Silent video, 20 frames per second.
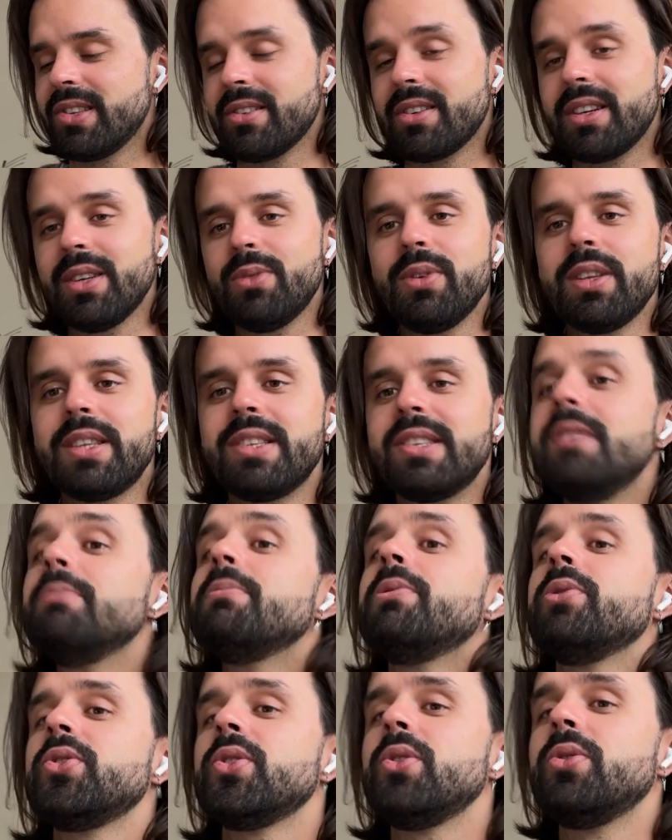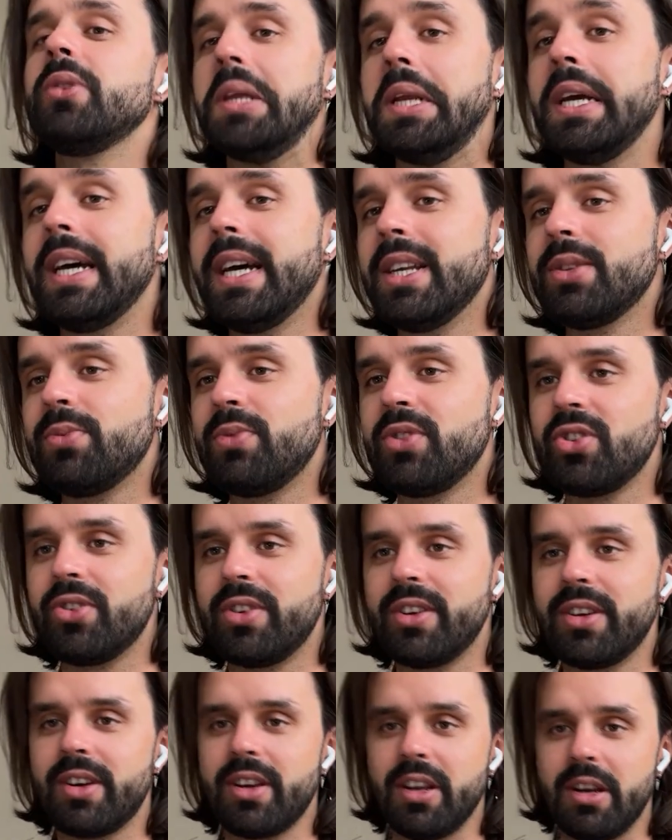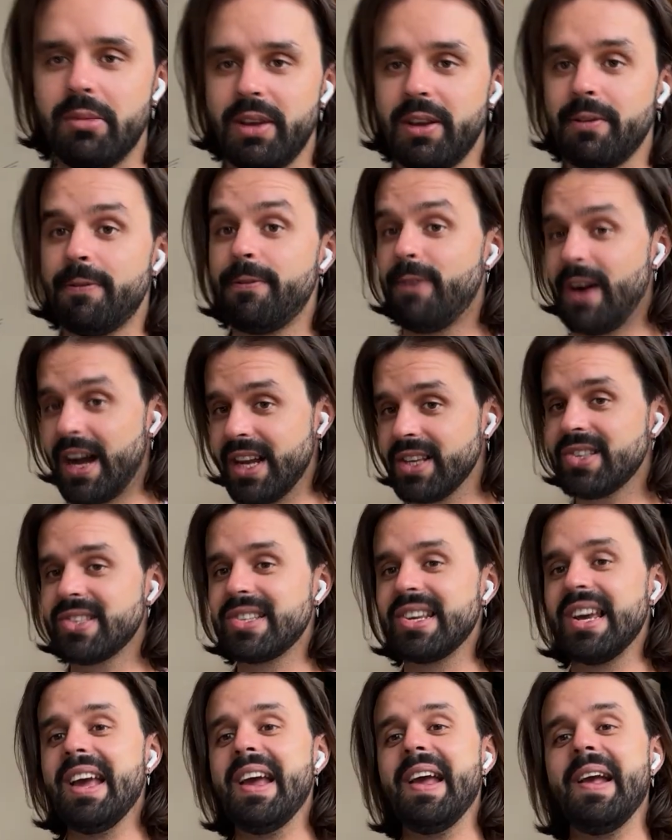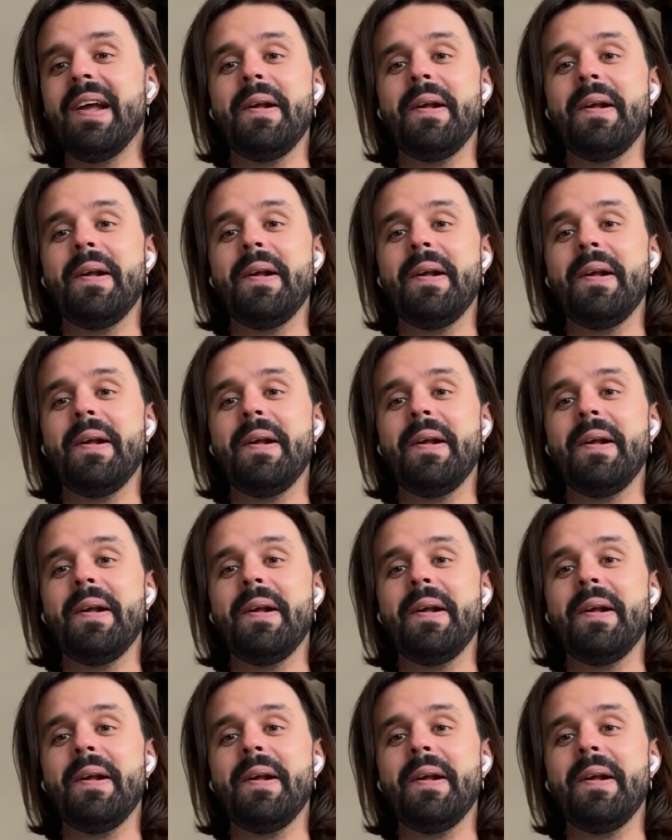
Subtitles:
Start with simple token heads, which are going to be fast,